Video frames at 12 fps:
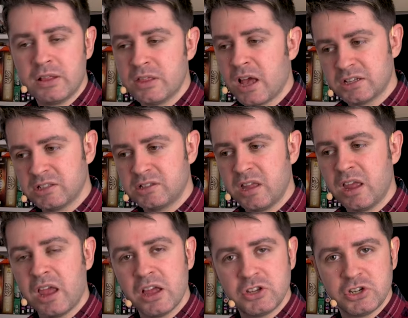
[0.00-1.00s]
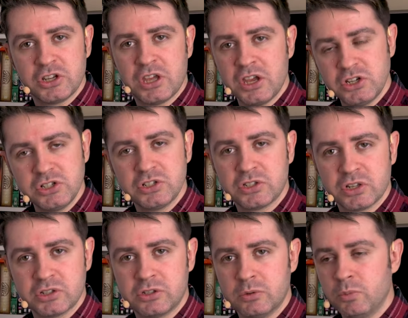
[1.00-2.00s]
and that state education
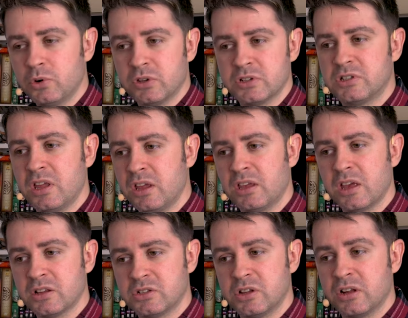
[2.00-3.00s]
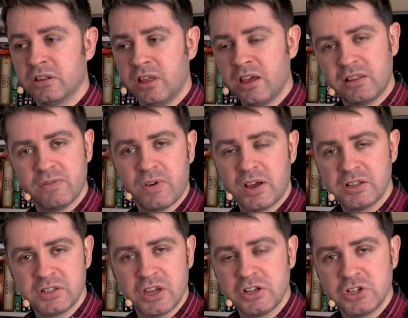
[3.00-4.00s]
system where the state gets to
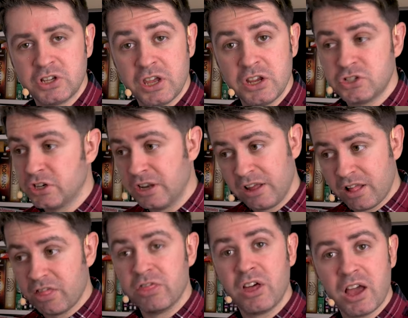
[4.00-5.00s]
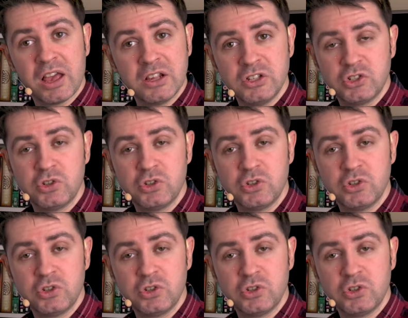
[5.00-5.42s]
collectivise education, that is